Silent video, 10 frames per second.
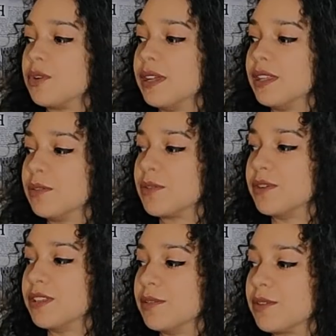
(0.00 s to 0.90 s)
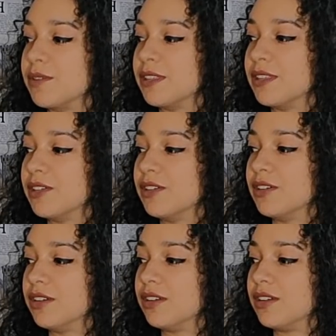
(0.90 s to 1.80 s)
Probando, probando, probando.
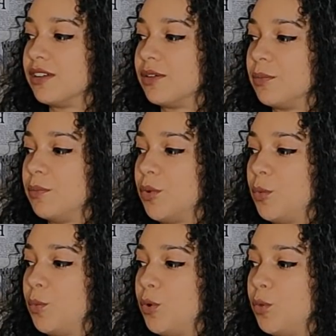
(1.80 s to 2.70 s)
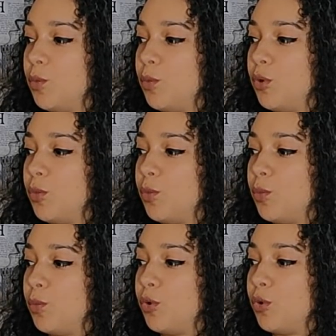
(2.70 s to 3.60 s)
Boop, boop, boop,
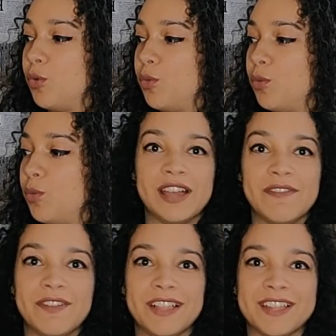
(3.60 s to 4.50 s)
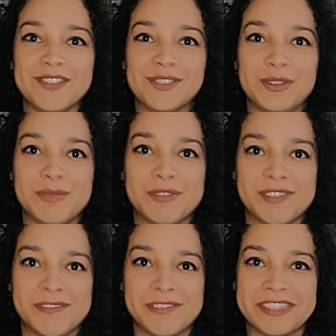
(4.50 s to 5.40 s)
boop. I feel like a news
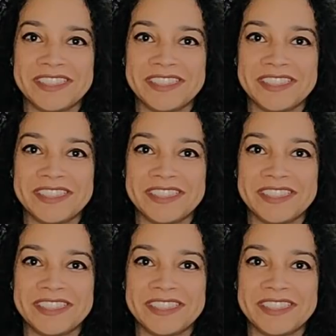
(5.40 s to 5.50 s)
reporter with